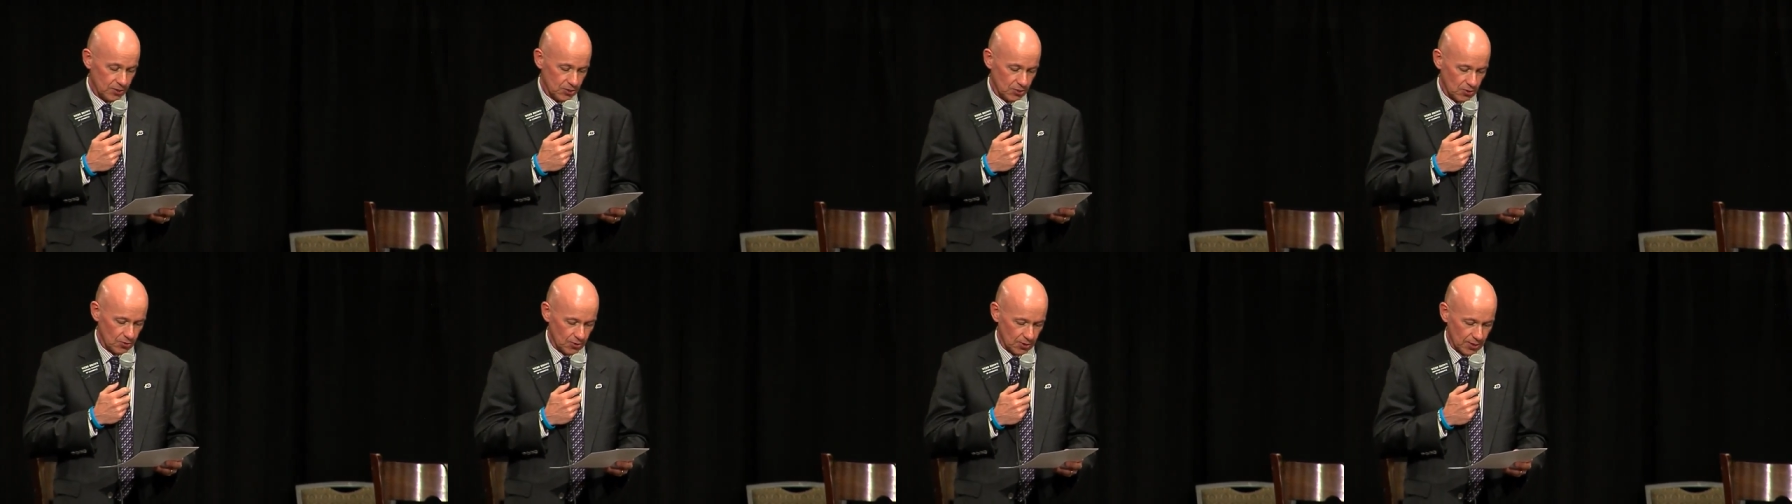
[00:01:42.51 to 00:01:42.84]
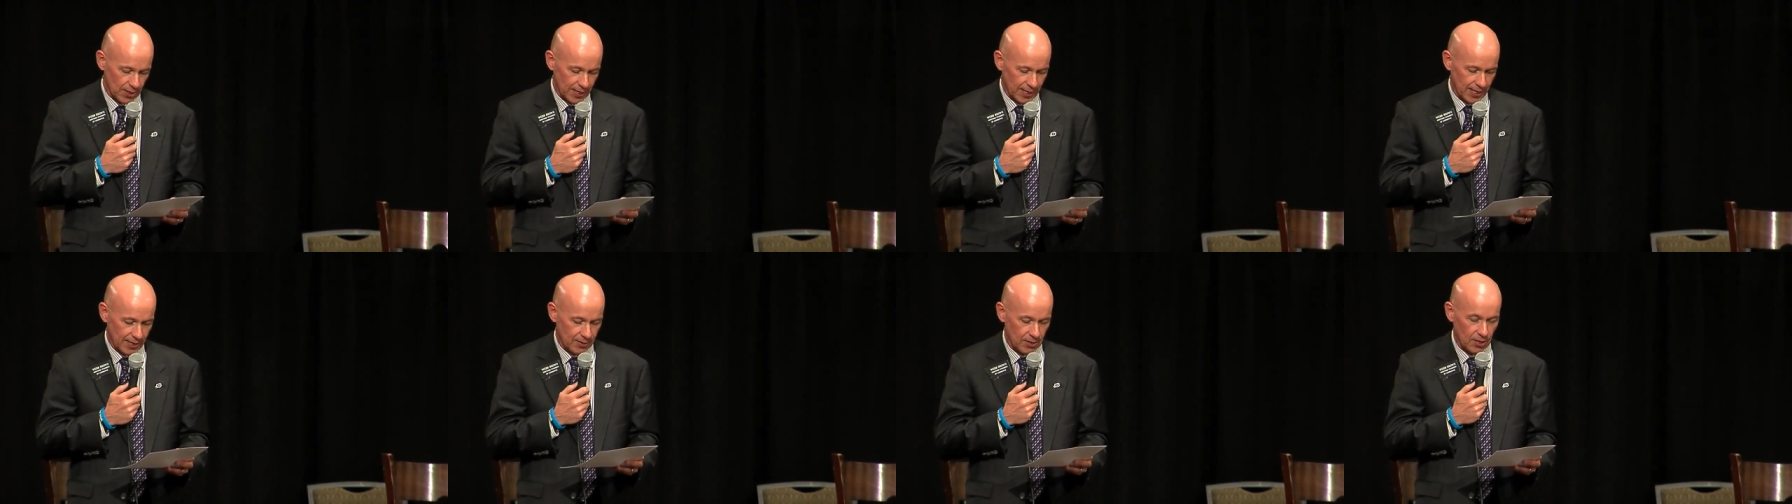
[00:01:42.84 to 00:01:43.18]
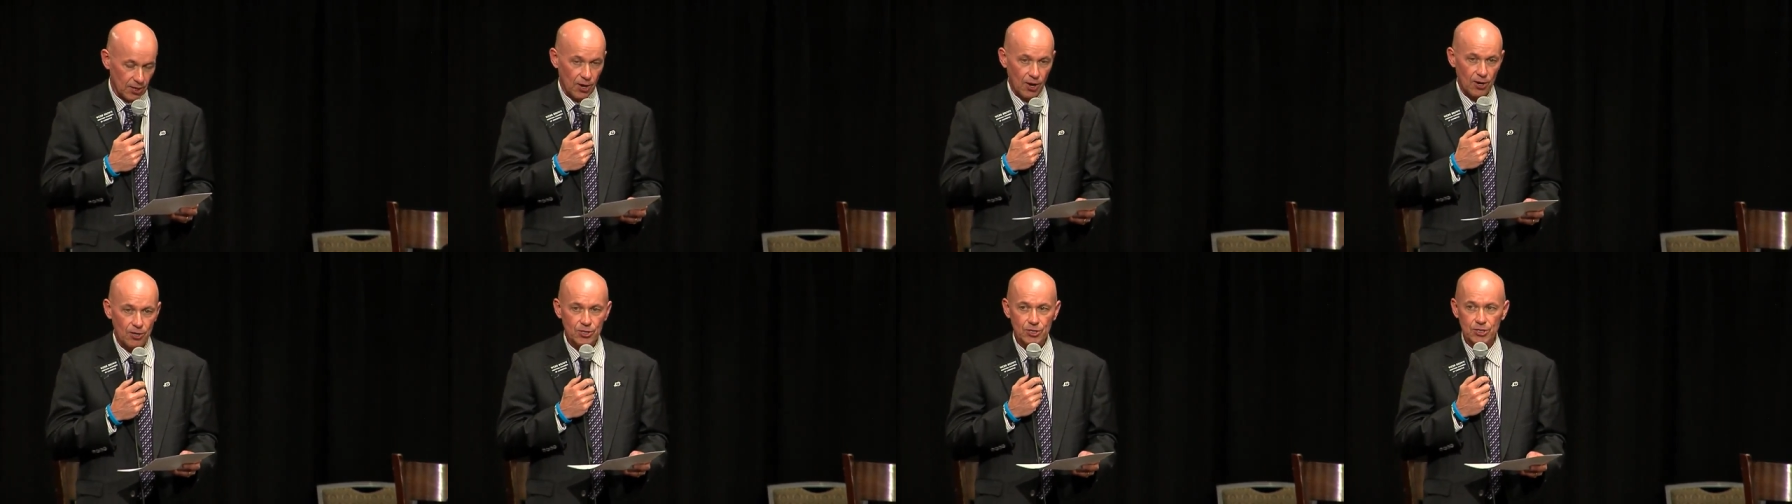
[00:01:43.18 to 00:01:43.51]
certainly, and the
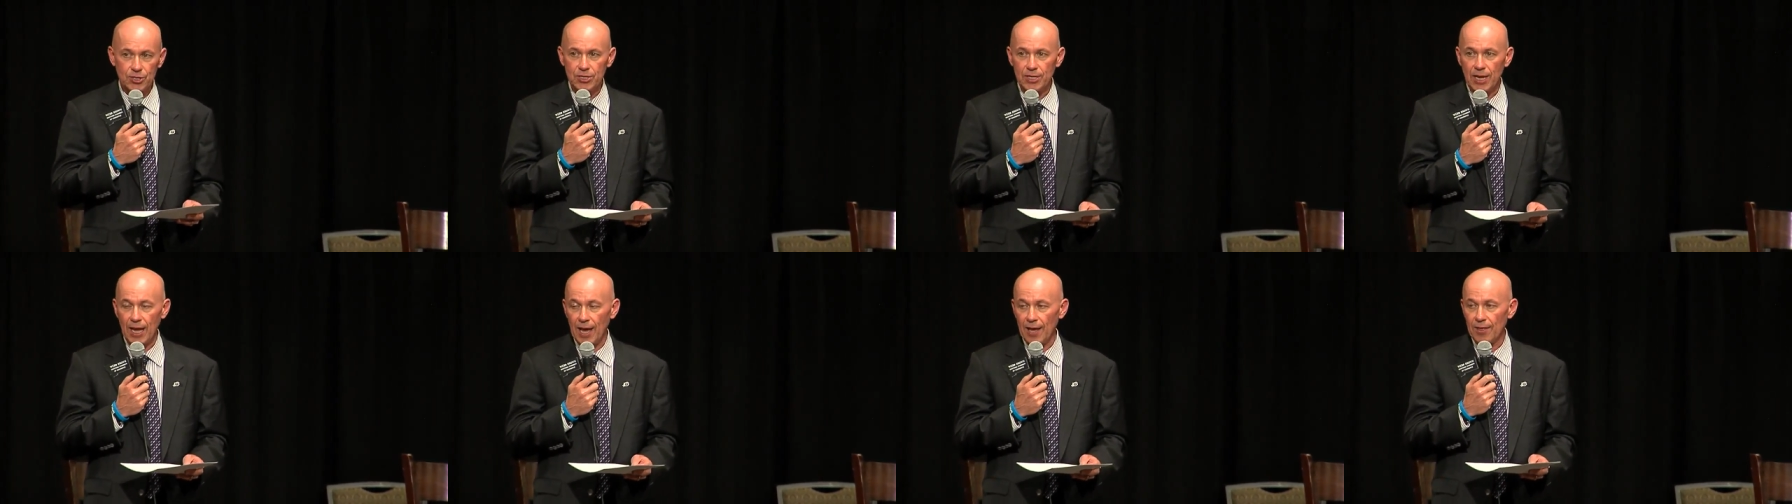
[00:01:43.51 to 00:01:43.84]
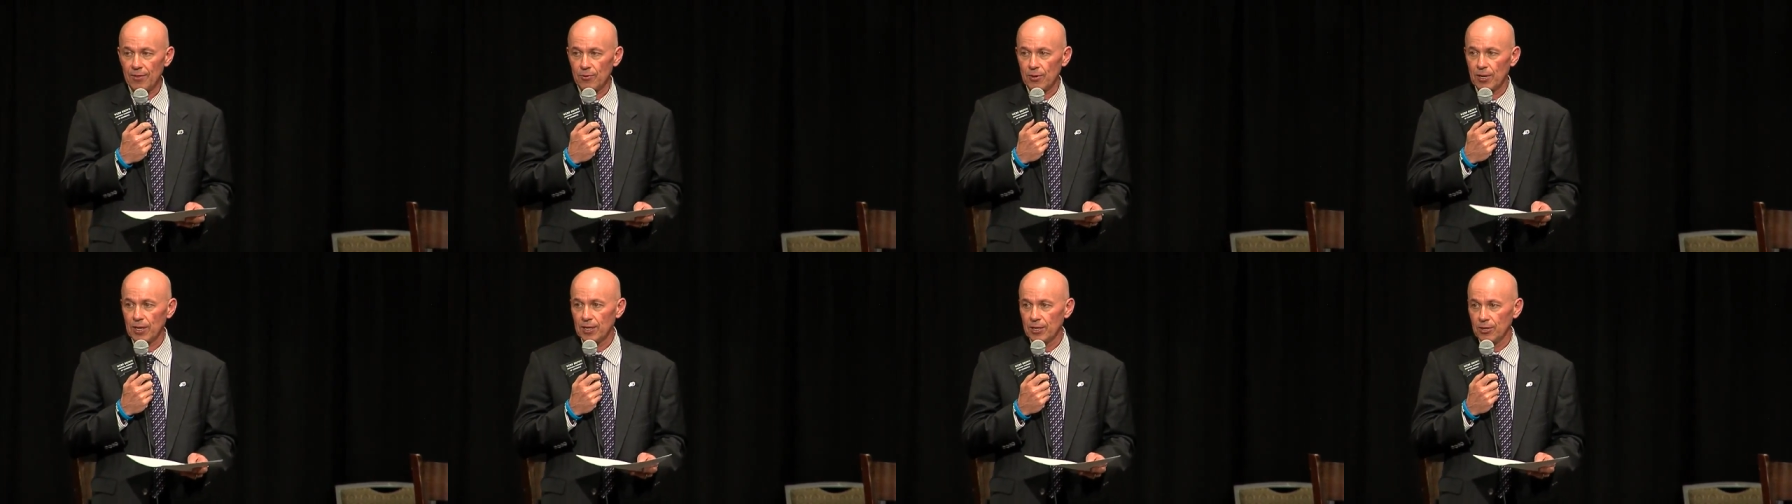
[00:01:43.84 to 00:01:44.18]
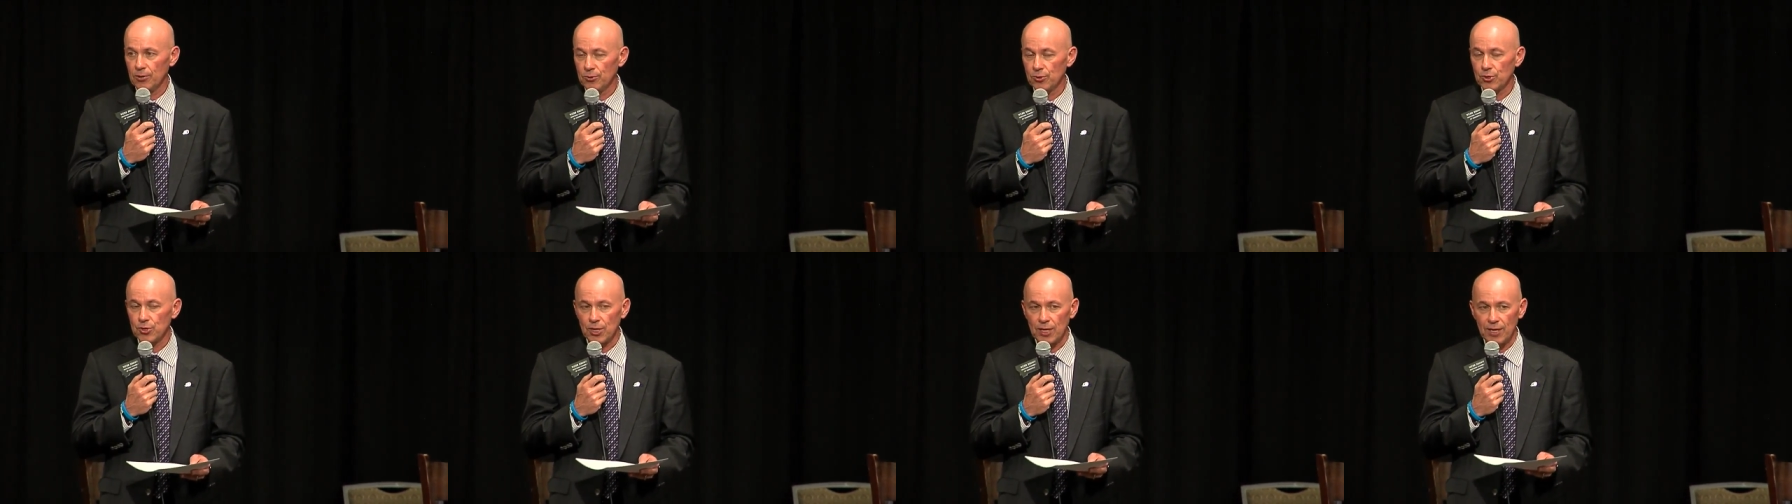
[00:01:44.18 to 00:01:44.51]
largest gathering
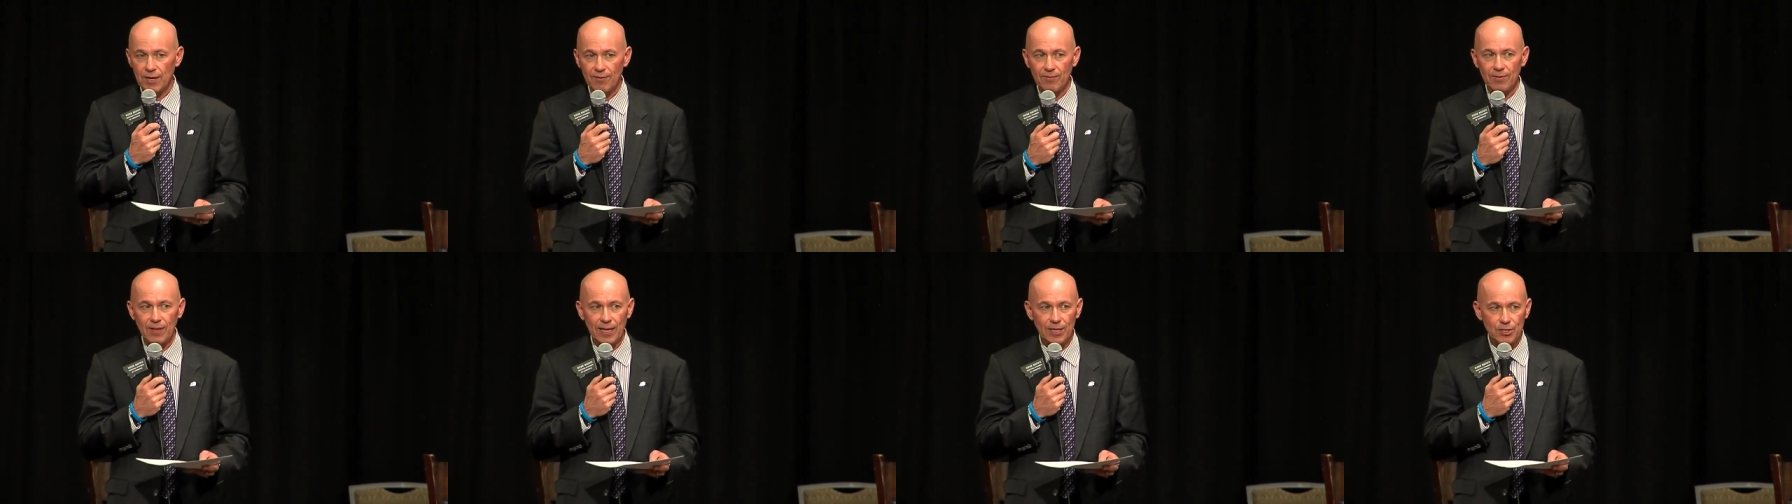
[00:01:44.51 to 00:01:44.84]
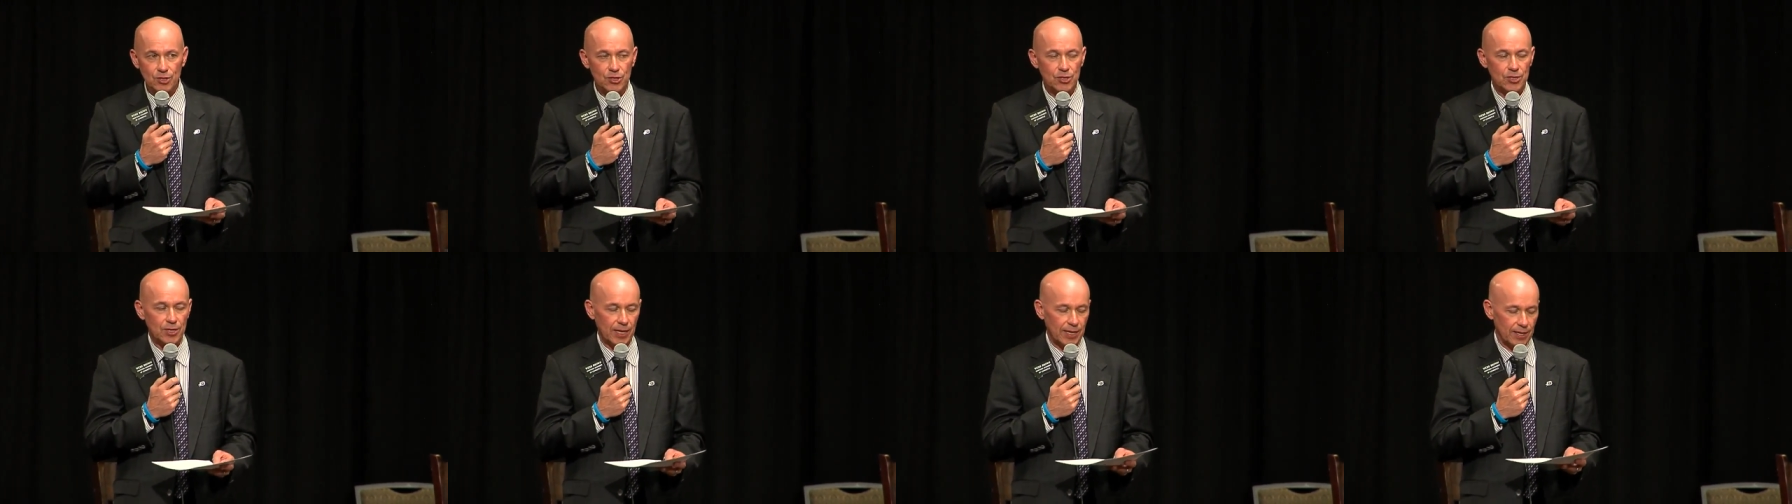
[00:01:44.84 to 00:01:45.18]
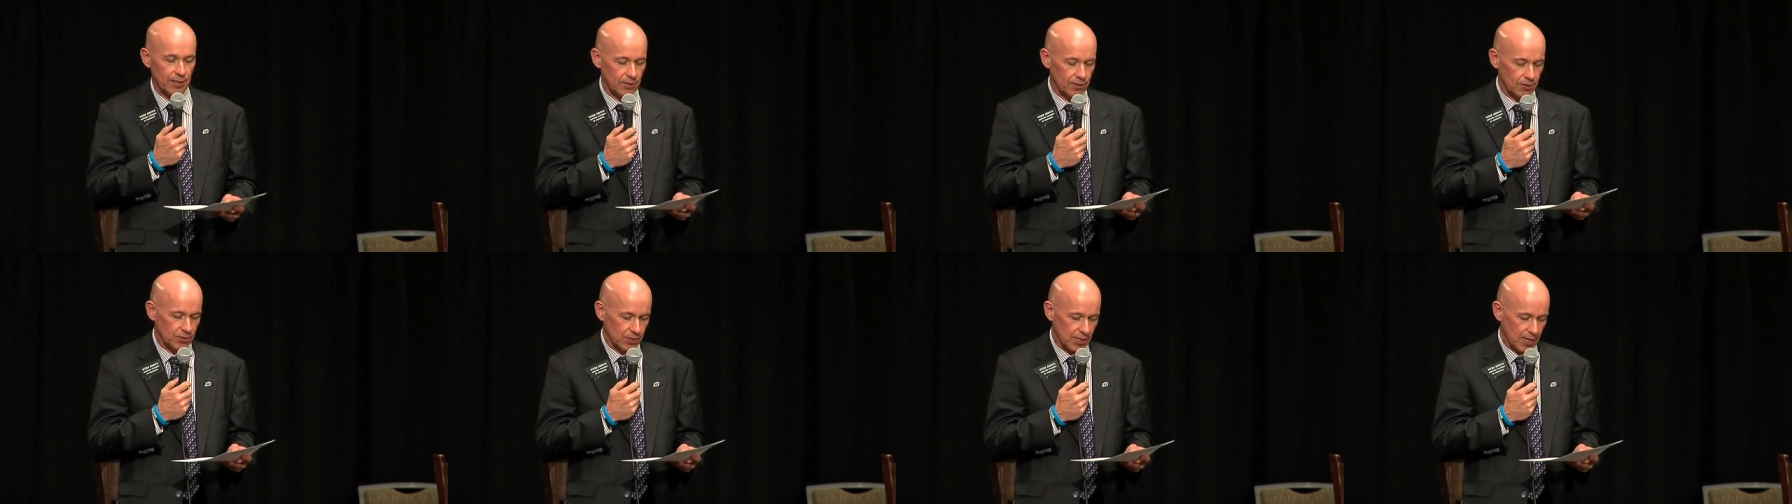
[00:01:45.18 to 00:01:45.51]
usually of
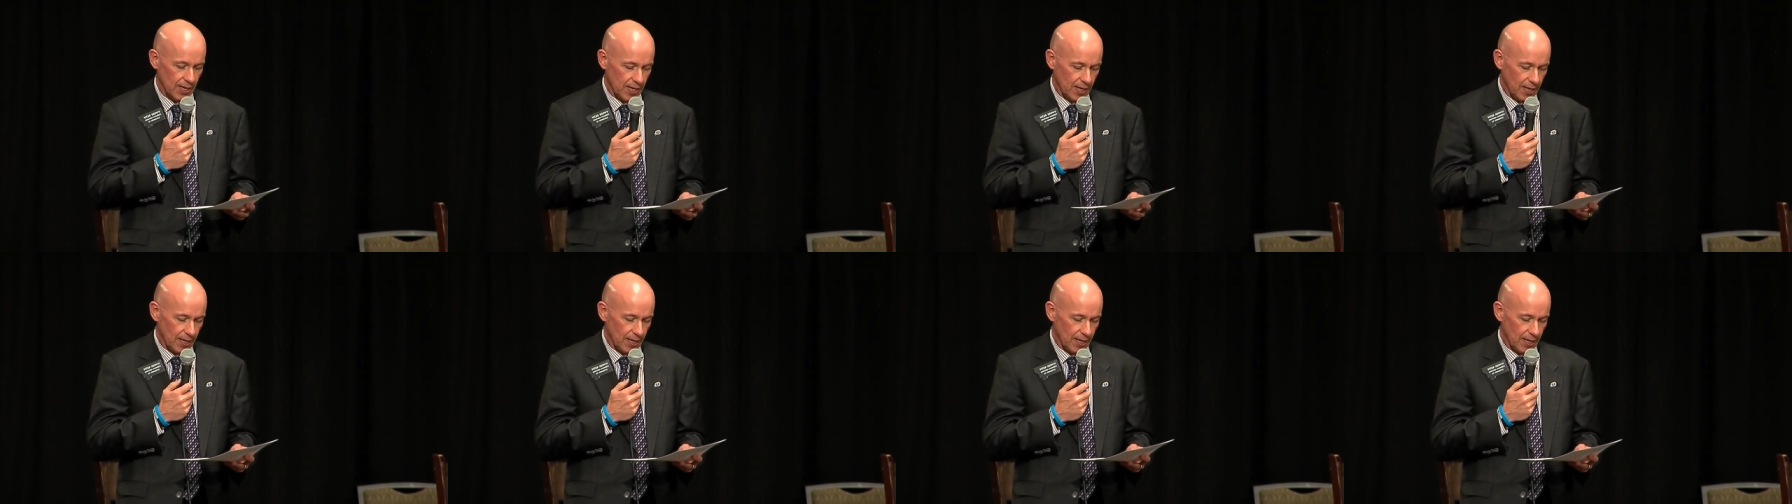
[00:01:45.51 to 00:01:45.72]
legislators